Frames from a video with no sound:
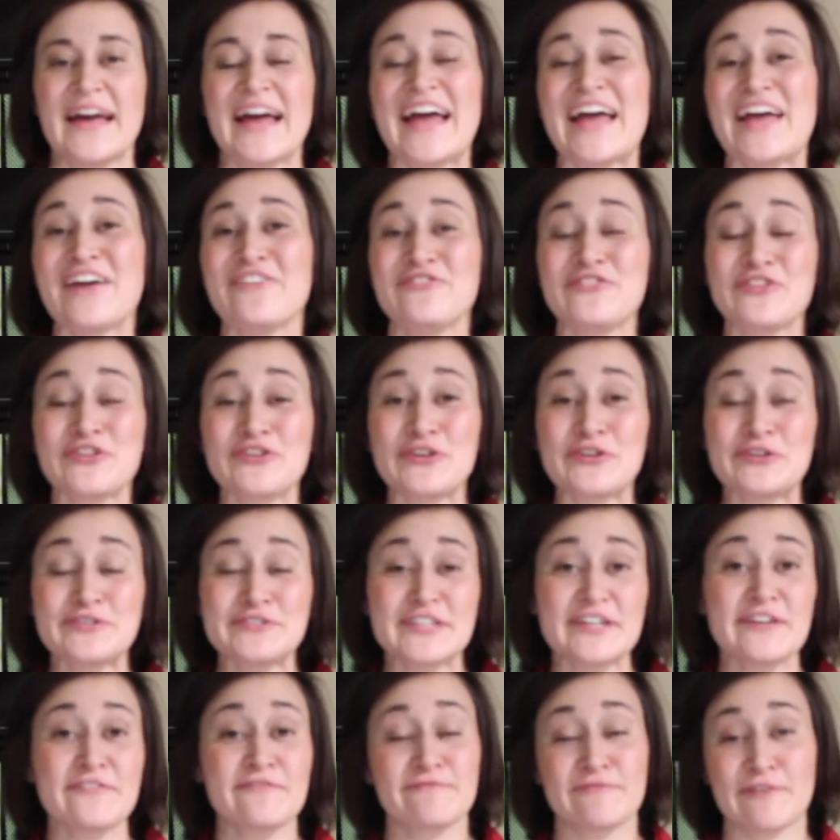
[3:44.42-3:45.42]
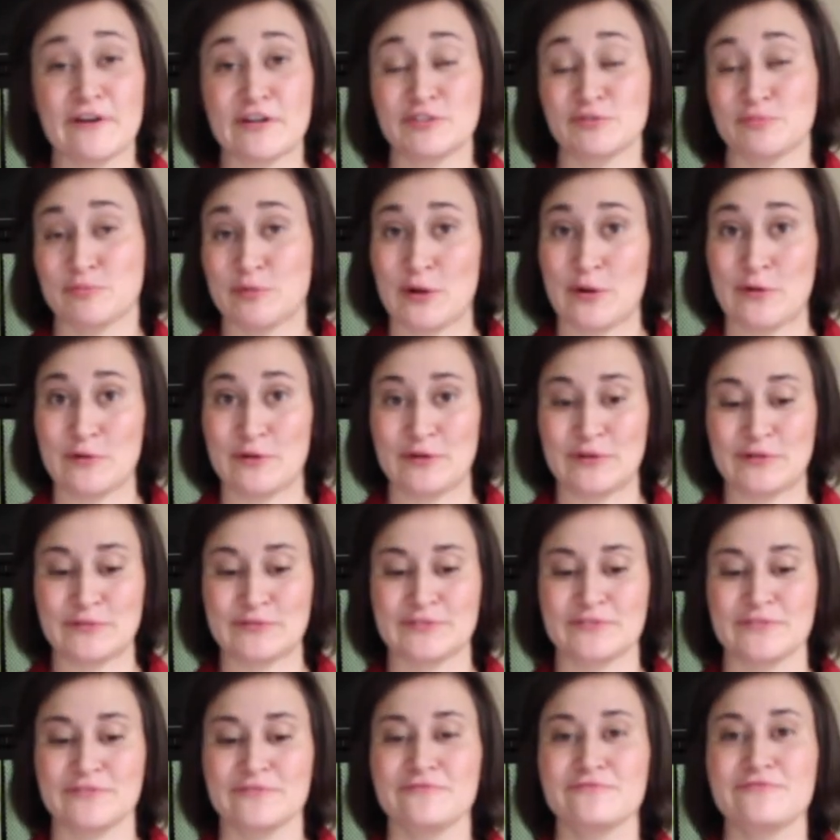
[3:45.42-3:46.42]
If you're using fresh
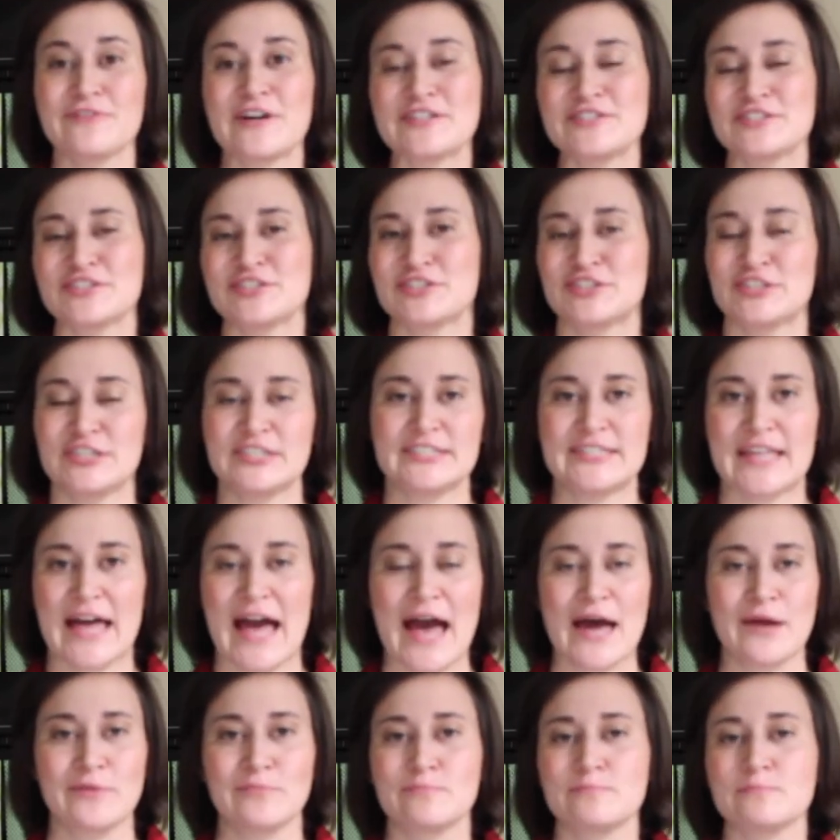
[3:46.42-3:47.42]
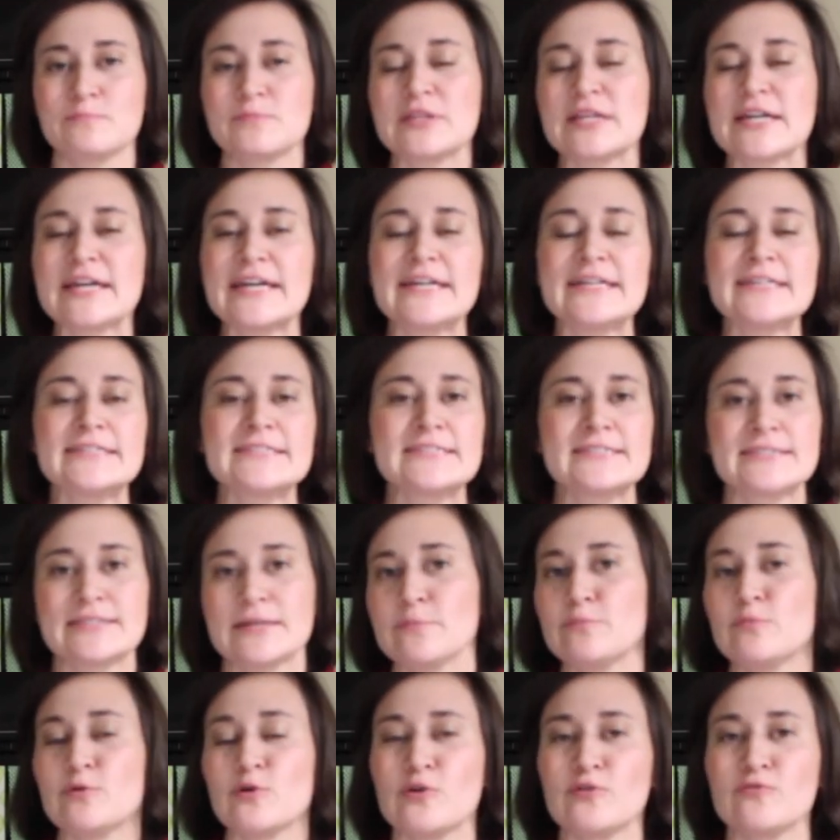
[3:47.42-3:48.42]
produce, fresh is just that. Plain,
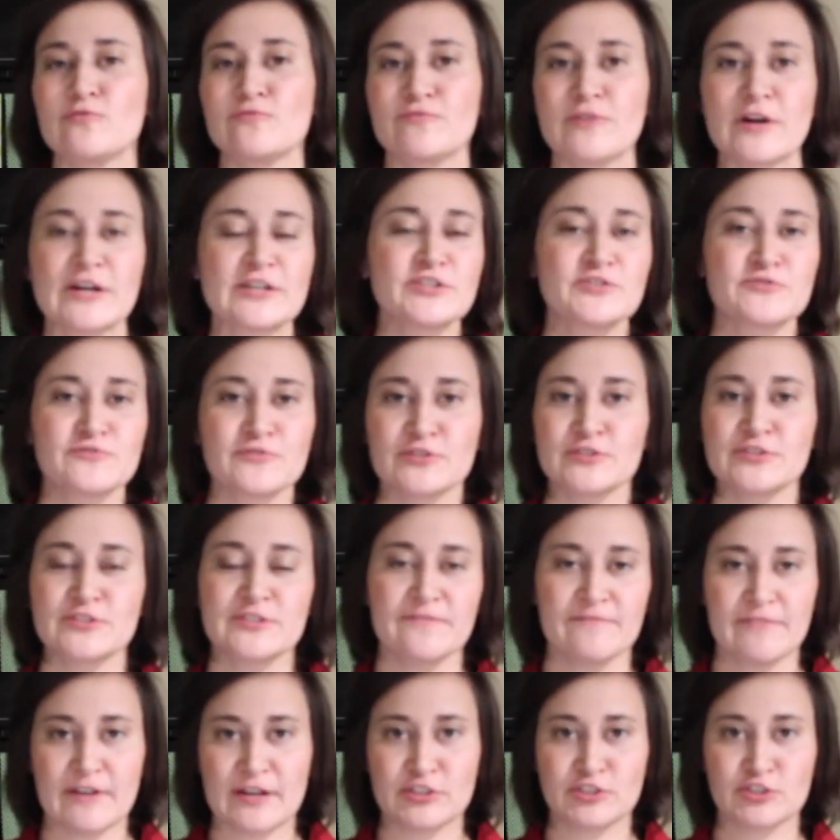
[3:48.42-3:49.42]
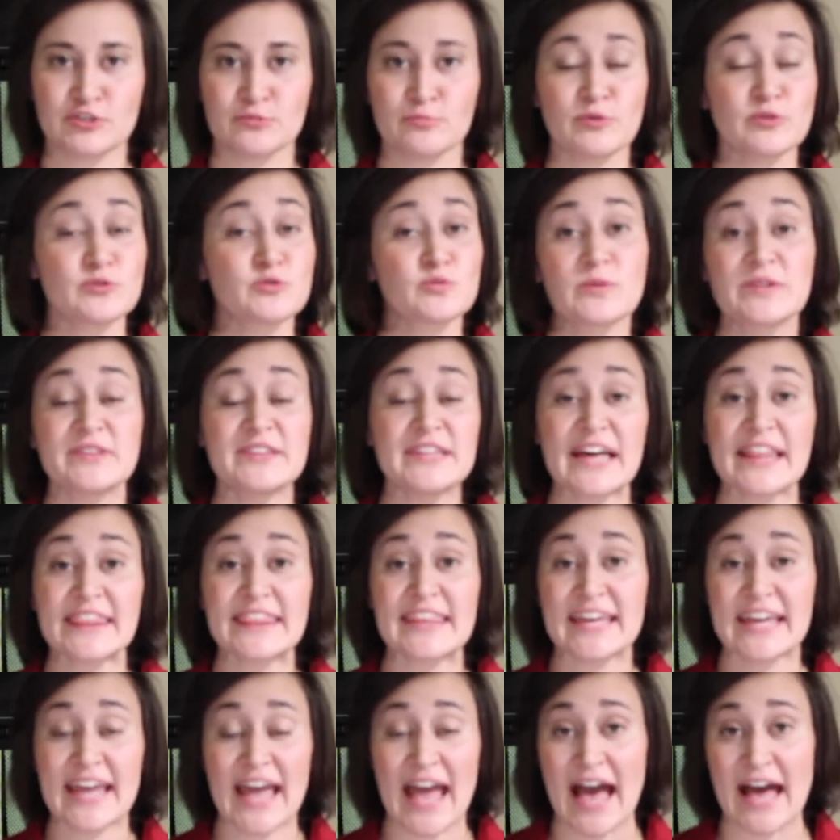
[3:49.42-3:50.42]
simple, fresh fruits and vegetables with
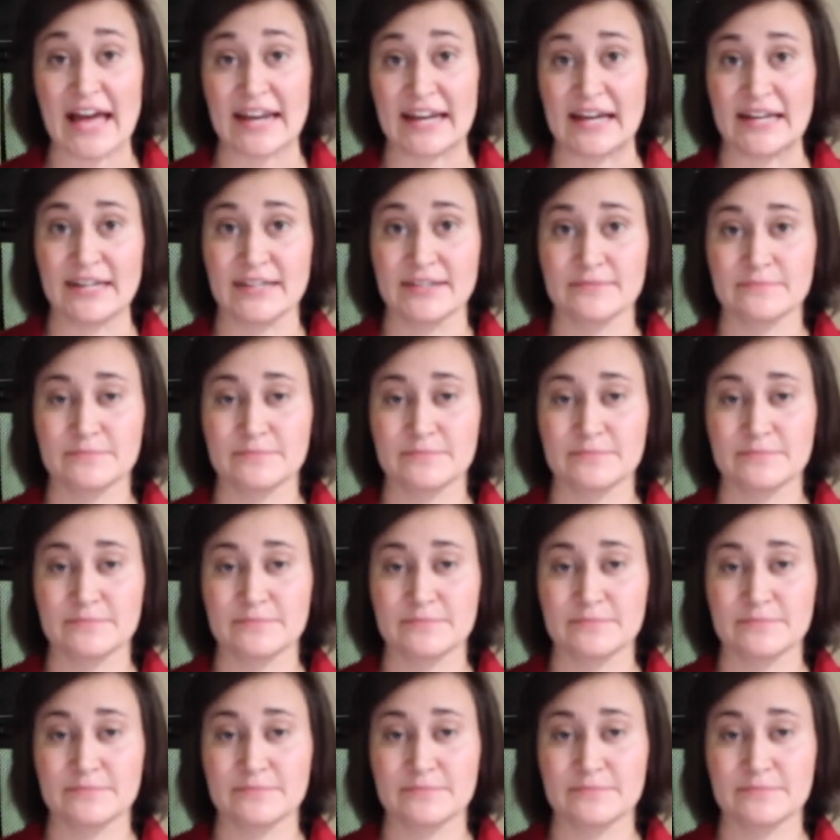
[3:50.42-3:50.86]
nothing added.